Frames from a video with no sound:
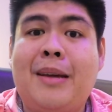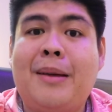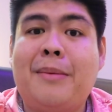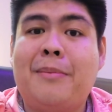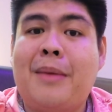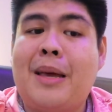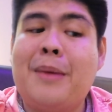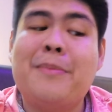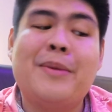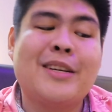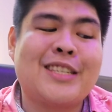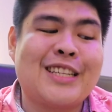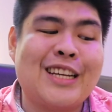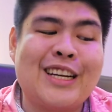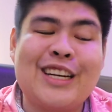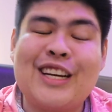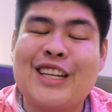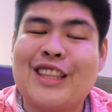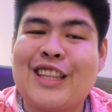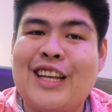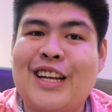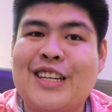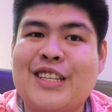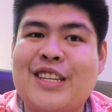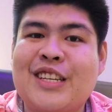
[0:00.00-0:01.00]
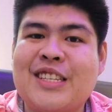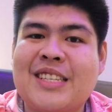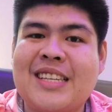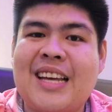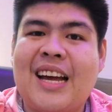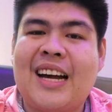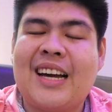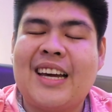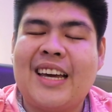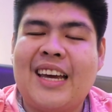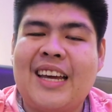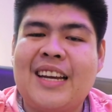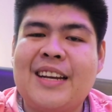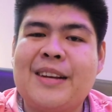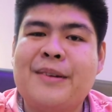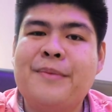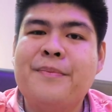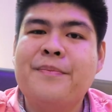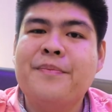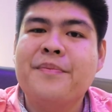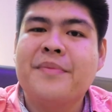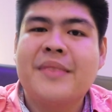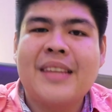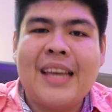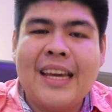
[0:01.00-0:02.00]
may iba siyang na-touch sa akin.
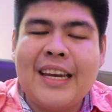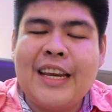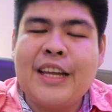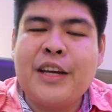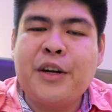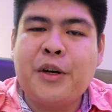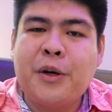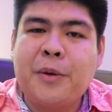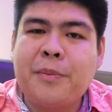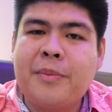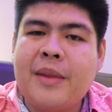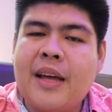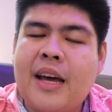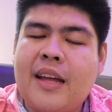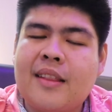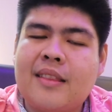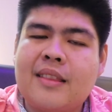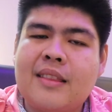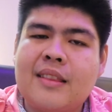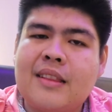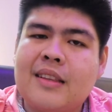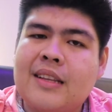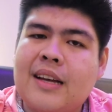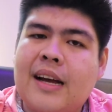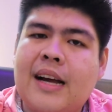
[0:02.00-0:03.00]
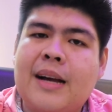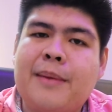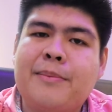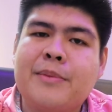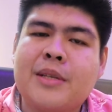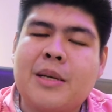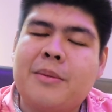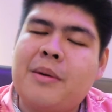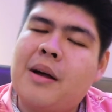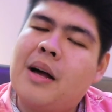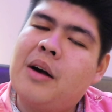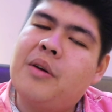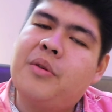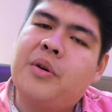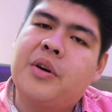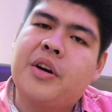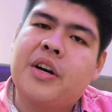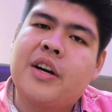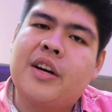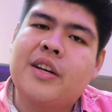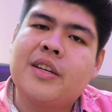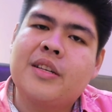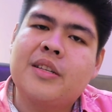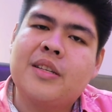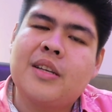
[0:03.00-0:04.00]
And I hope that somehow
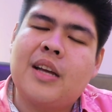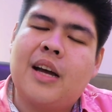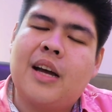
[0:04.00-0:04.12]
or